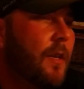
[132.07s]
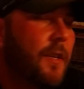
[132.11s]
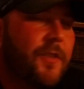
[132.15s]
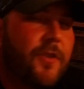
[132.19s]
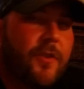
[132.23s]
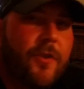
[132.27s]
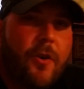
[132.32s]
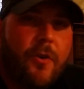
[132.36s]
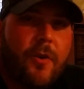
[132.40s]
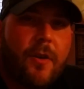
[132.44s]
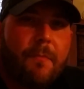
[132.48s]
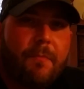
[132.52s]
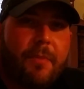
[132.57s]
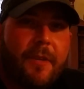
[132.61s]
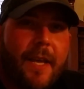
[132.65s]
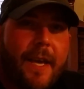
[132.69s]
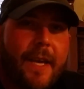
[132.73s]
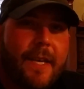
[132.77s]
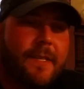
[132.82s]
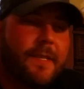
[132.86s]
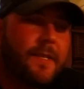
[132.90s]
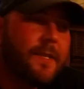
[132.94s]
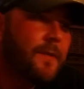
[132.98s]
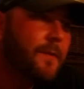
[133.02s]
So no
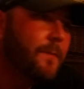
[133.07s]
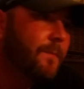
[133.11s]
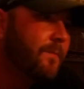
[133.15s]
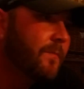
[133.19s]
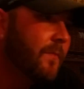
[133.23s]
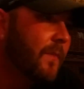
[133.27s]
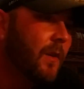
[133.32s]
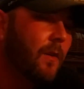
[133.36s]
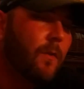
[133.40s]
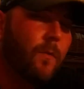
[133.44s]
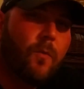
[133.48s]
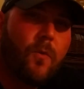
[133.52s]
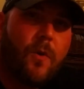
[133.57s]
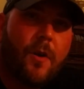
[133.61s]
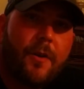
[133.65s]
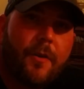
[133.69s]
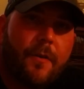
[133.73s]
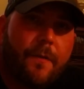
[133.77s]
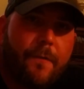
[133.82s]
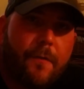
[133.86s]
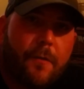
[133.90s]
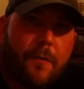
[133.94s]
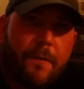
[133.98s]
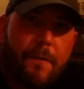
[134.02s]
complaints,
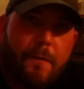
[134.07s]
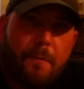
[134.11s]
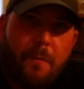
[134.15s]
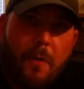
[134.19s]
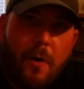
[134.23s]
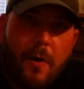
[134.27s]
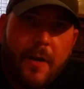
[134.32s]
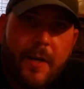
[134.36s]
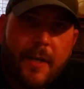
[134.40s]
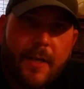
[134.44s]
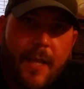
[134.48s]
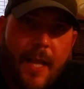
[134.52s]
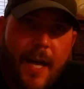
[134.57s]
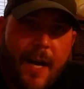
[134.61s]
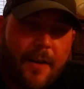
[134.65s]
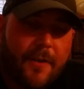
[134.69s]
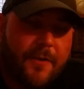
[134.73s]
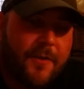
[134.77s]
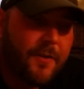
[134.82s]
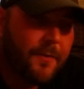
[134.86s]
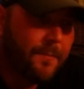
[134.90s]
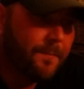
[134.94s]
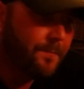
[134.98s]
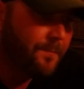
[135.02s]
wonderful Fumari
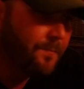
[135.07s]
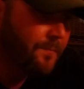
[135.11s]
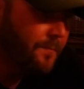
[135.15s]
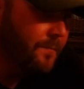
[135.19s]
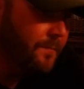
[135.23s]
clouds.